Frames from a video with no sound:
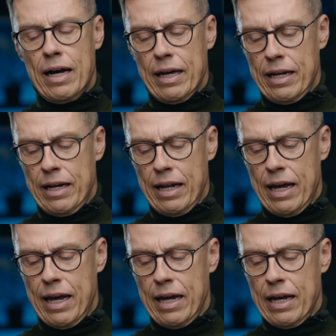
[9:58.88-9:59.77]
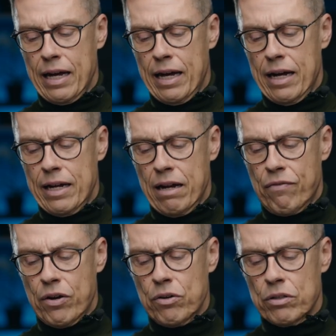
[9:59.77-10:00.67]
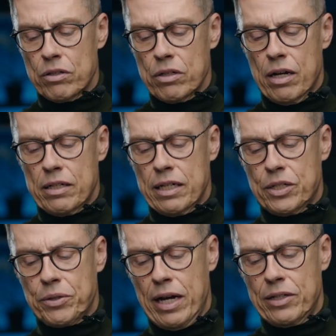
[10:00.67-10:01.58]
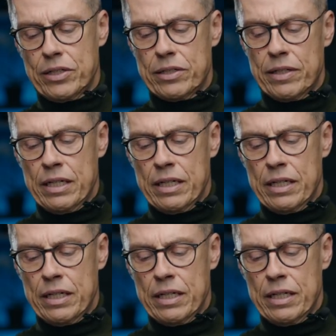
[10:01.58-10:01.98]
in a difficult situation.